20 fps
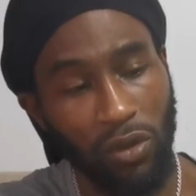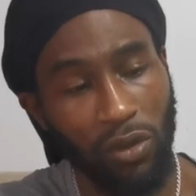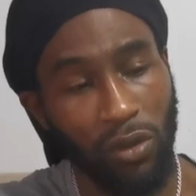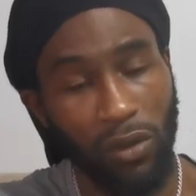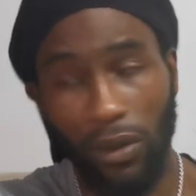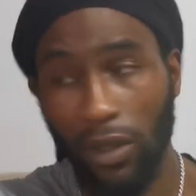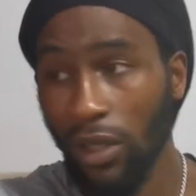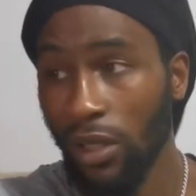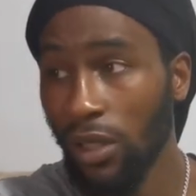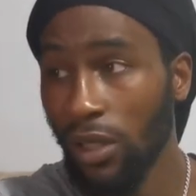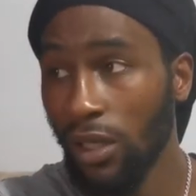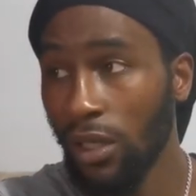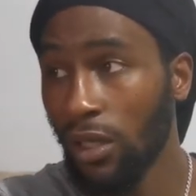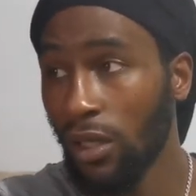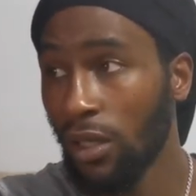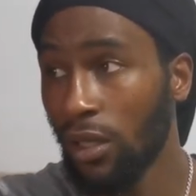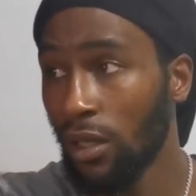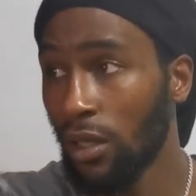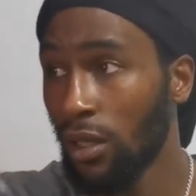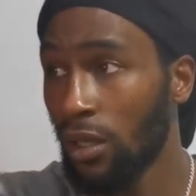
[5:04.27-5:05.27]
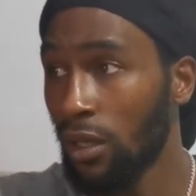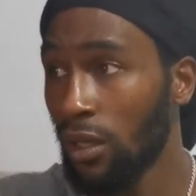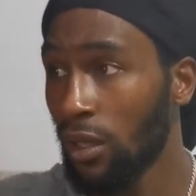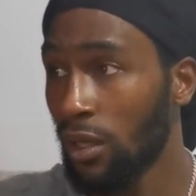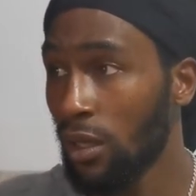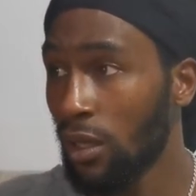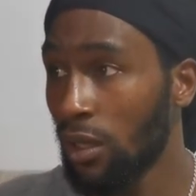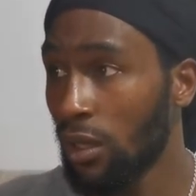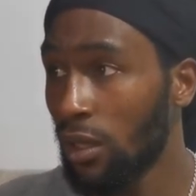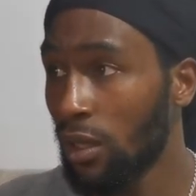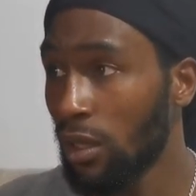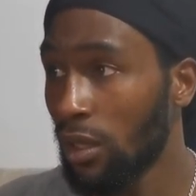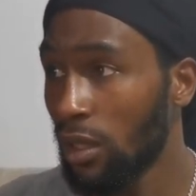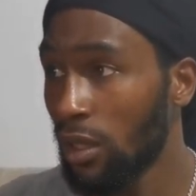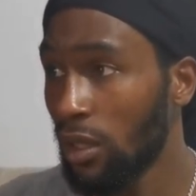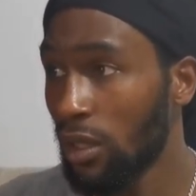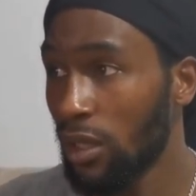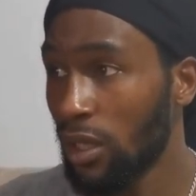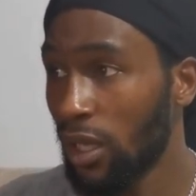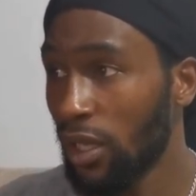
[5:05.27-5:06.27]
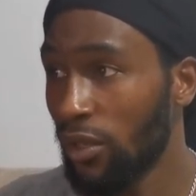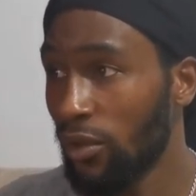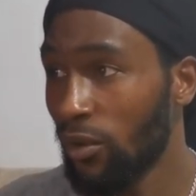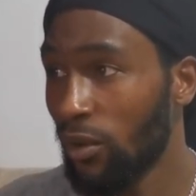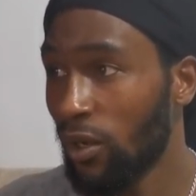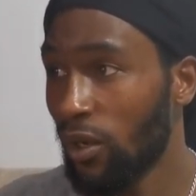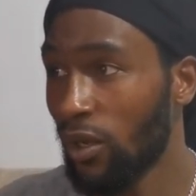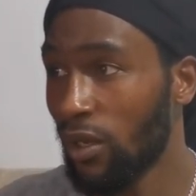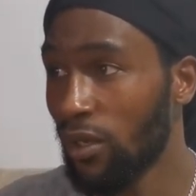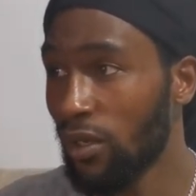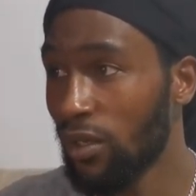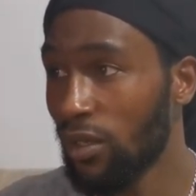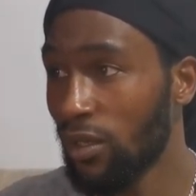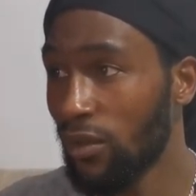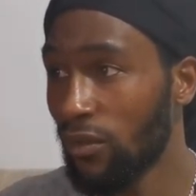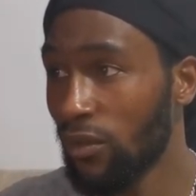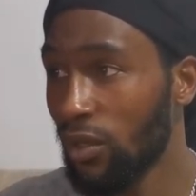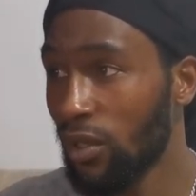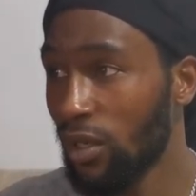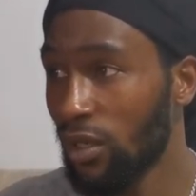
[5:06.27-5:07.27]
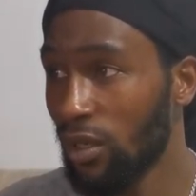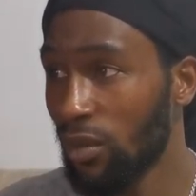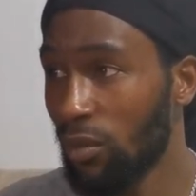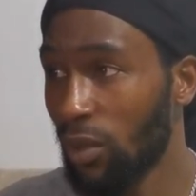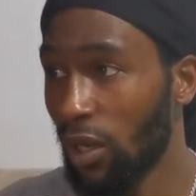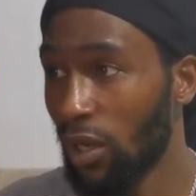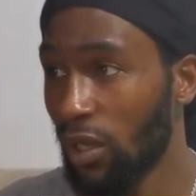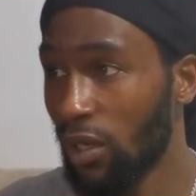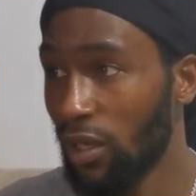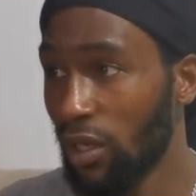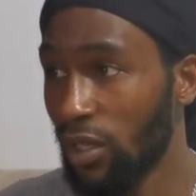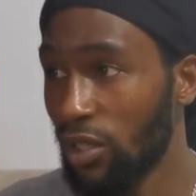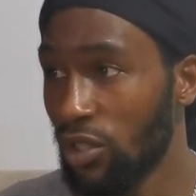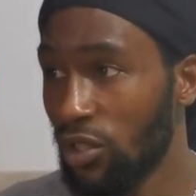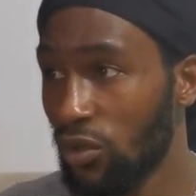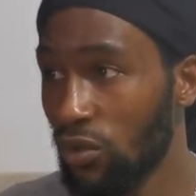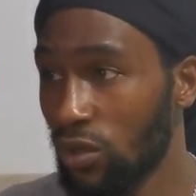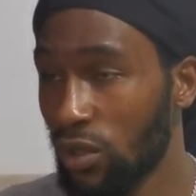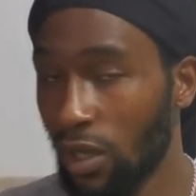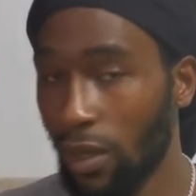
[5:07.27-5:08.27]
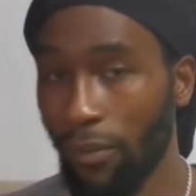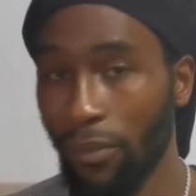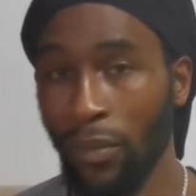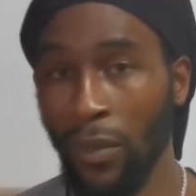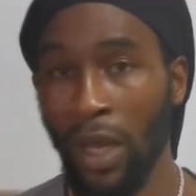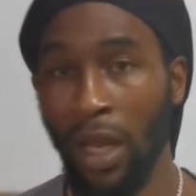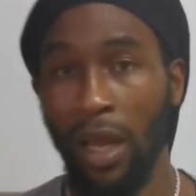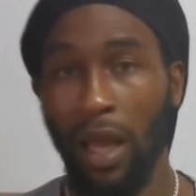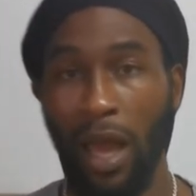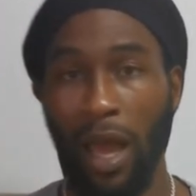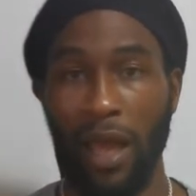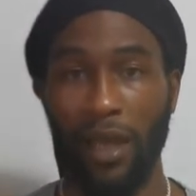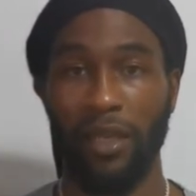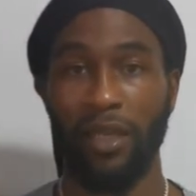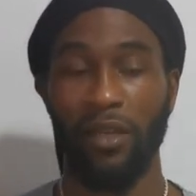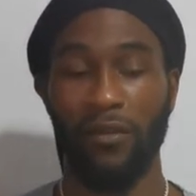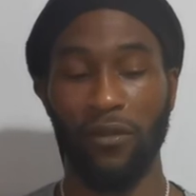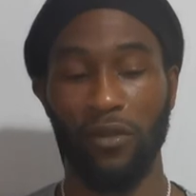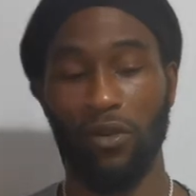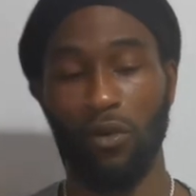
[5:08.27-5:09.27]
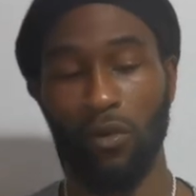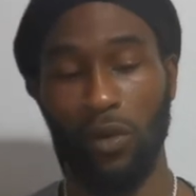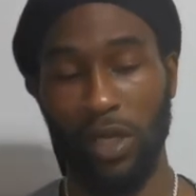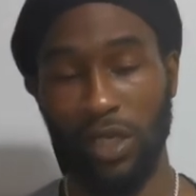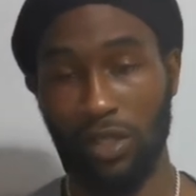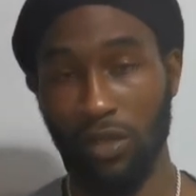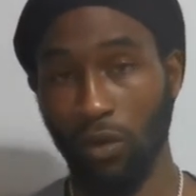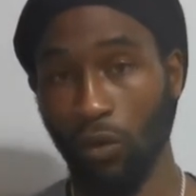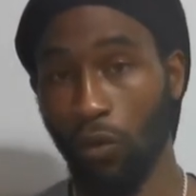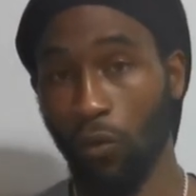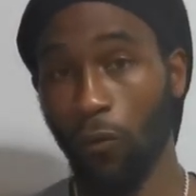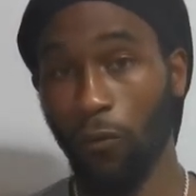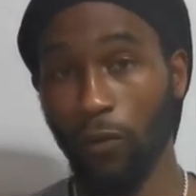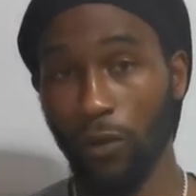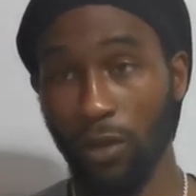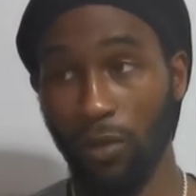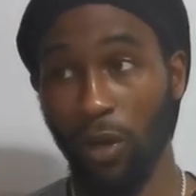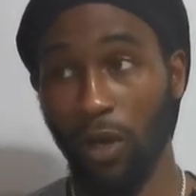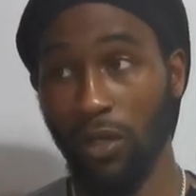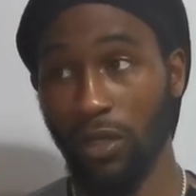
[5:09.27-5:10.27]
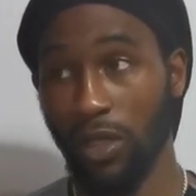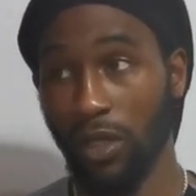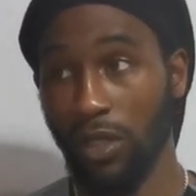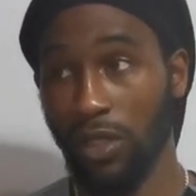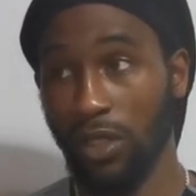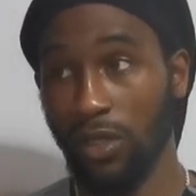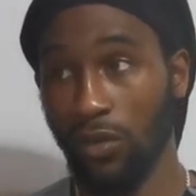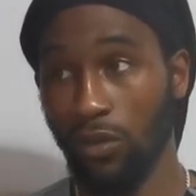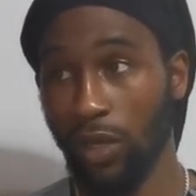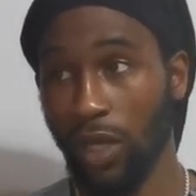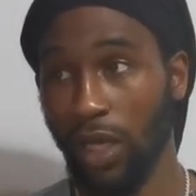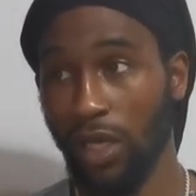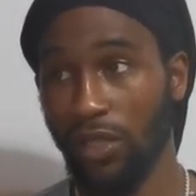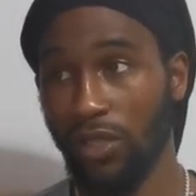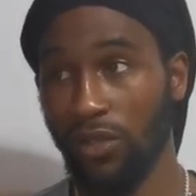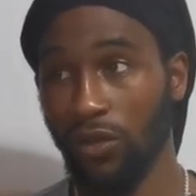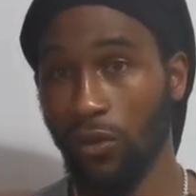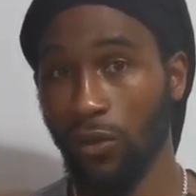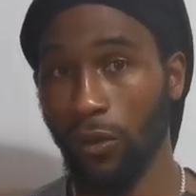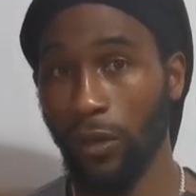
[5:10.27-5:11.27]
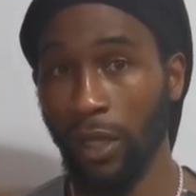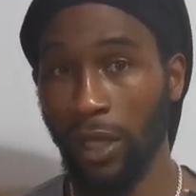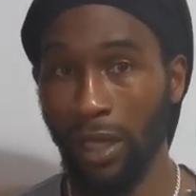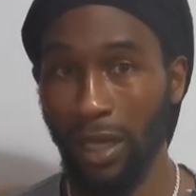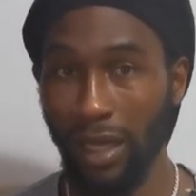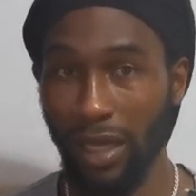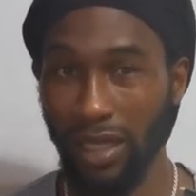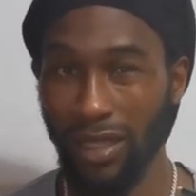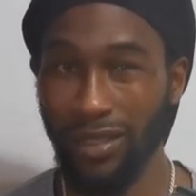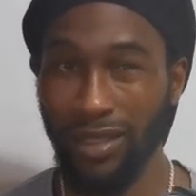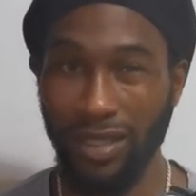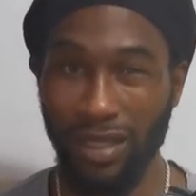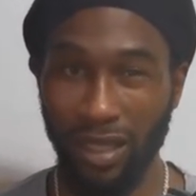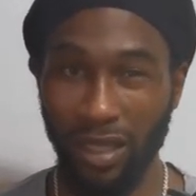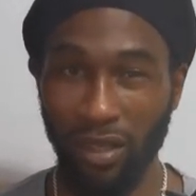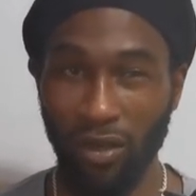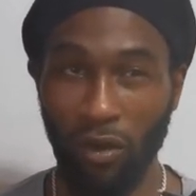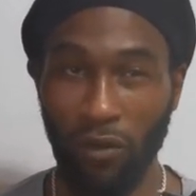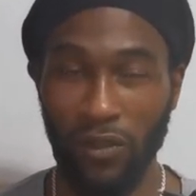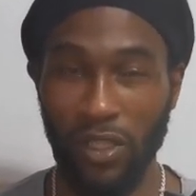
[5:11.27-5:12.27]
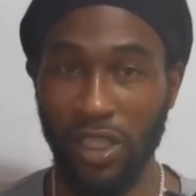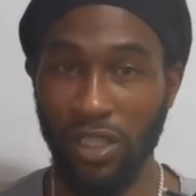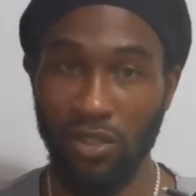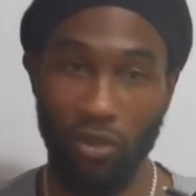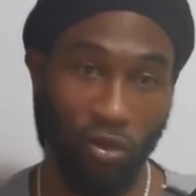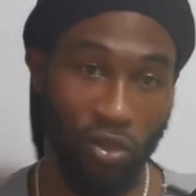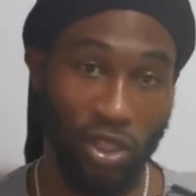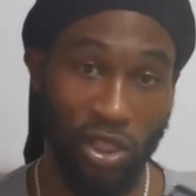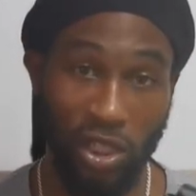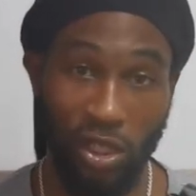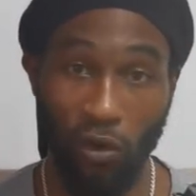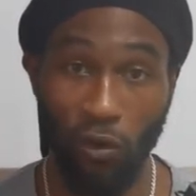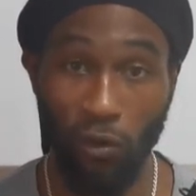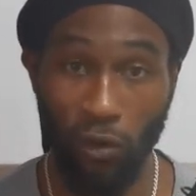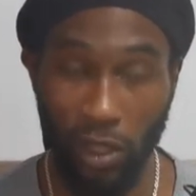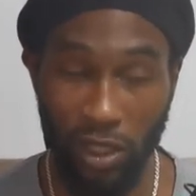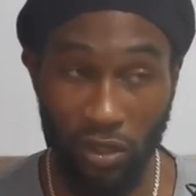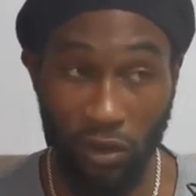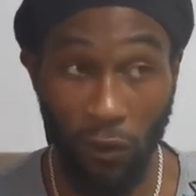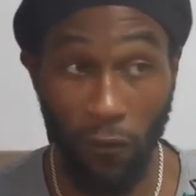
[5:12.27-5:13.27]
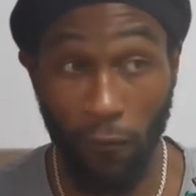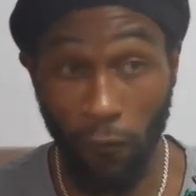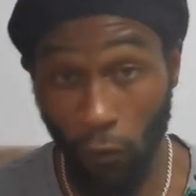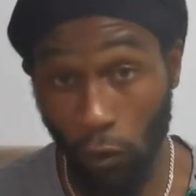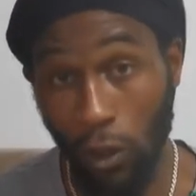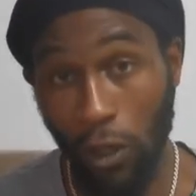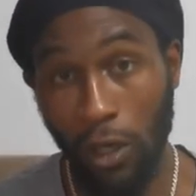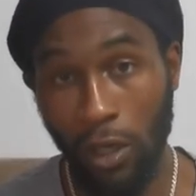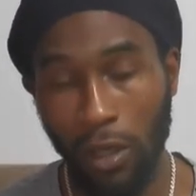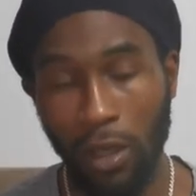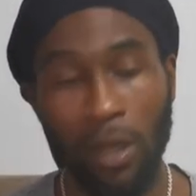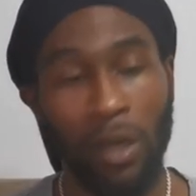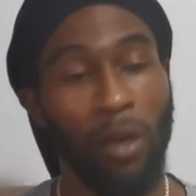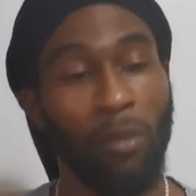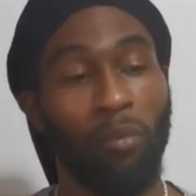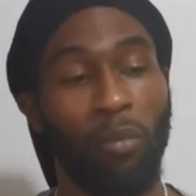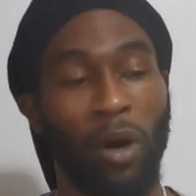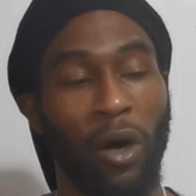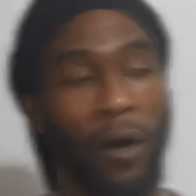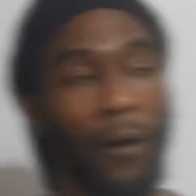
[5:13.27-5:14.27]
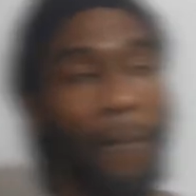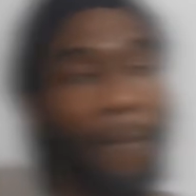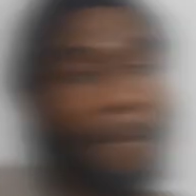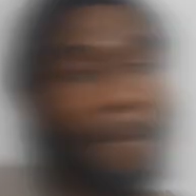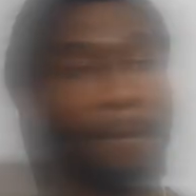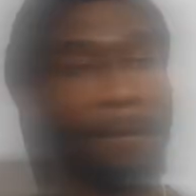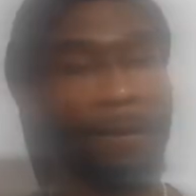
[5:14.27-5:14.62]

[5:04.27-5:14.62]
you quickly. There you are. If you click the button, it shows up, and if you notice, all three bars are still there. So it's obviously it's not still, it's not full, but